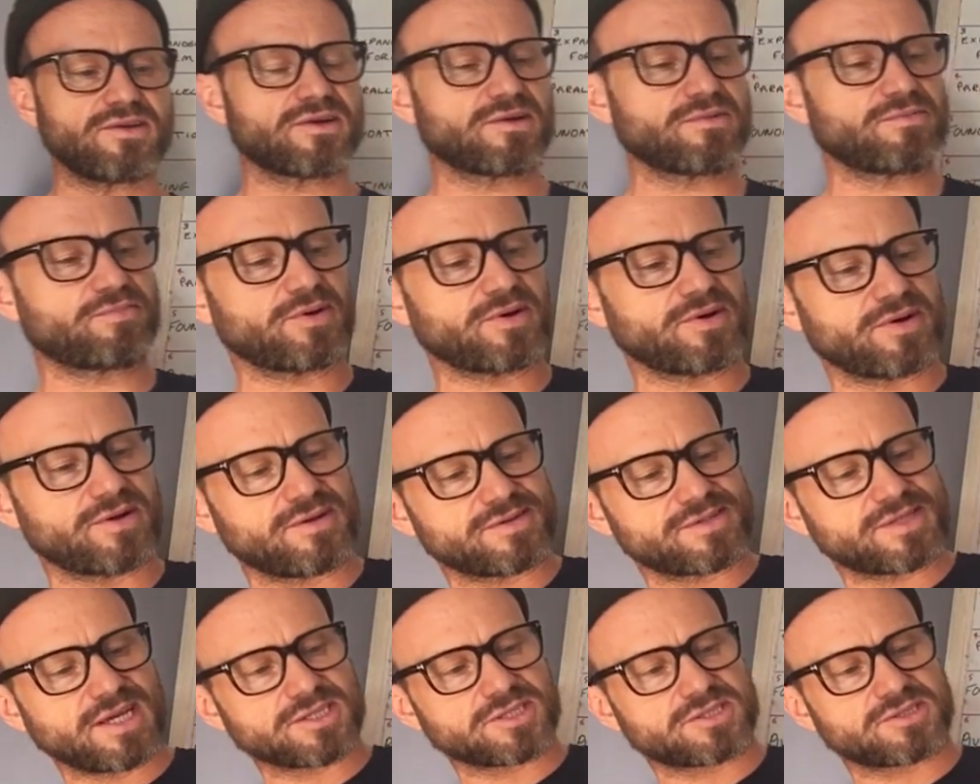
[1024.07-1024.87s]
you can
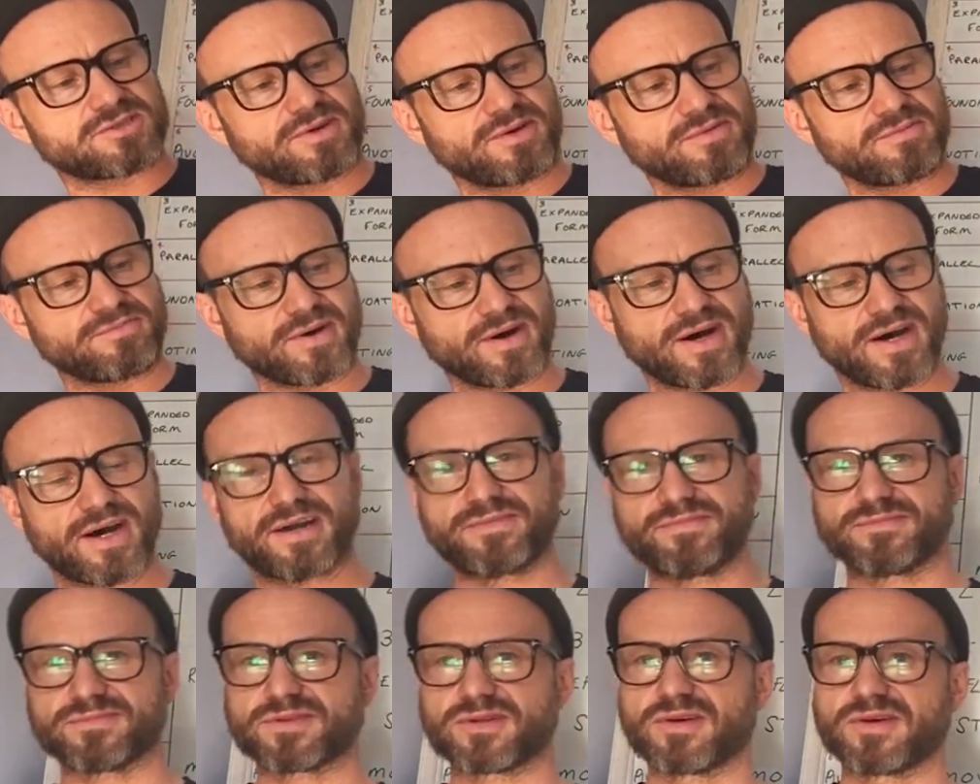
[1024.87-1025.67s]
put texture in
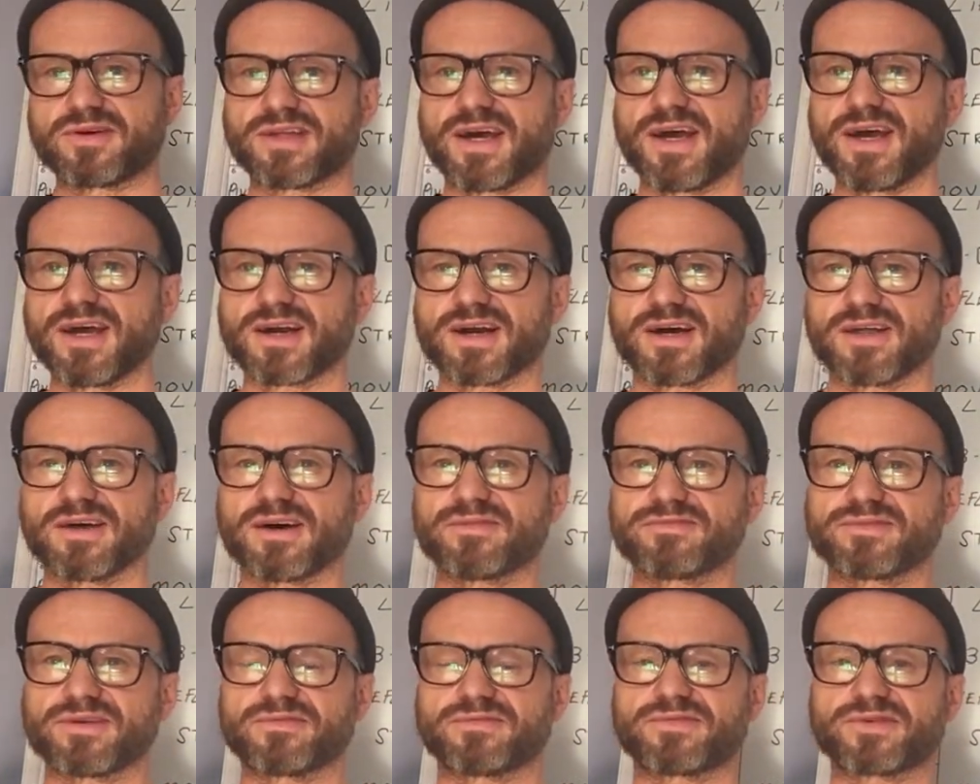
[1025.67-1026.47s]
by doing the haircut
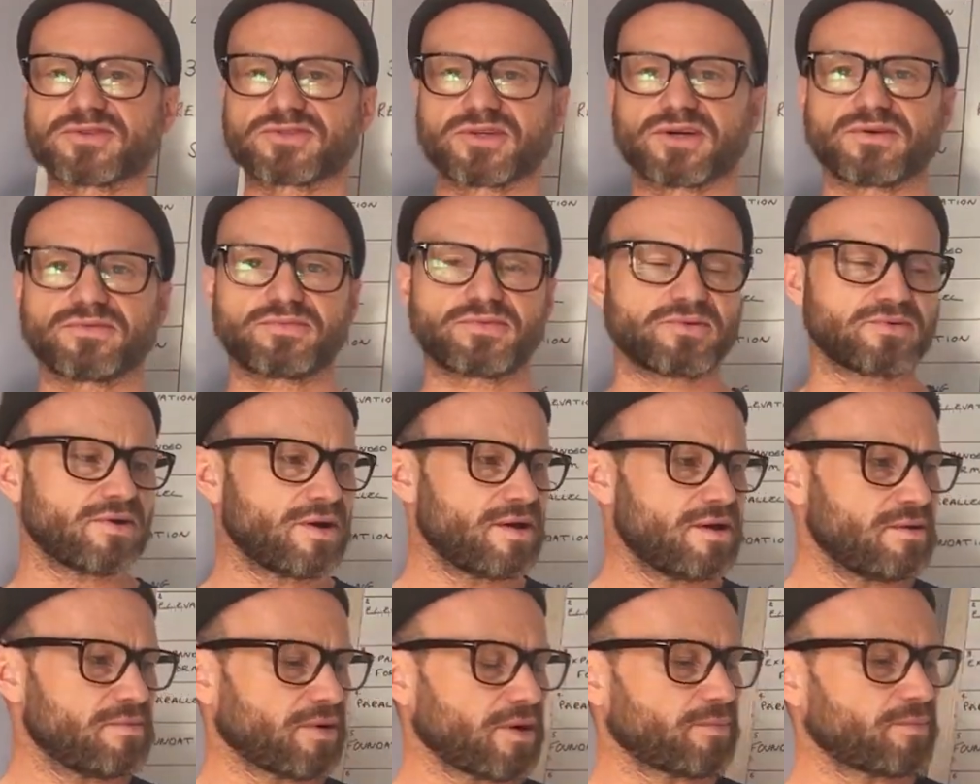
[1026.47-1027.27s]
that I've done, for example,
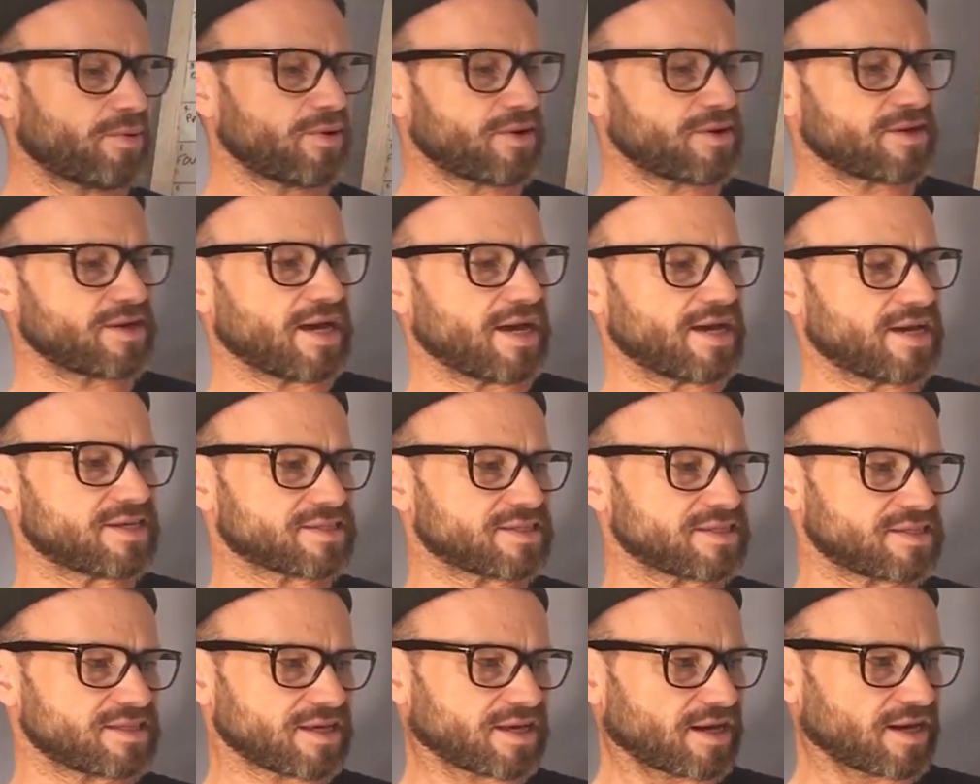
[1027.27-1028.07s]
by putting
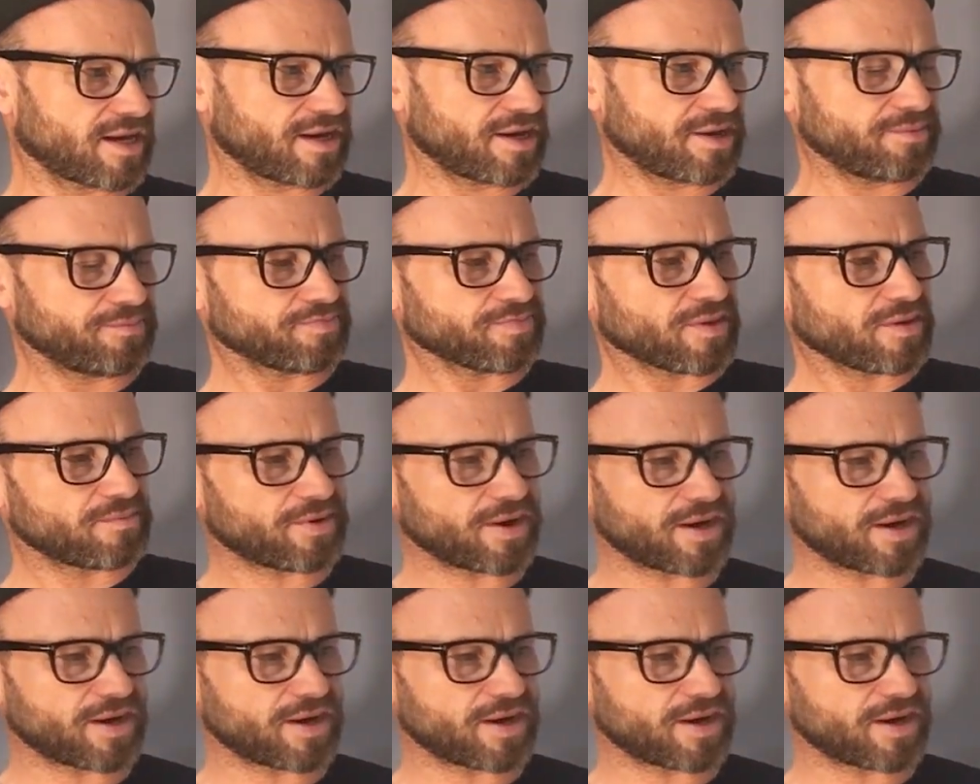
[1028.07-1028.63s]
layers in the hair,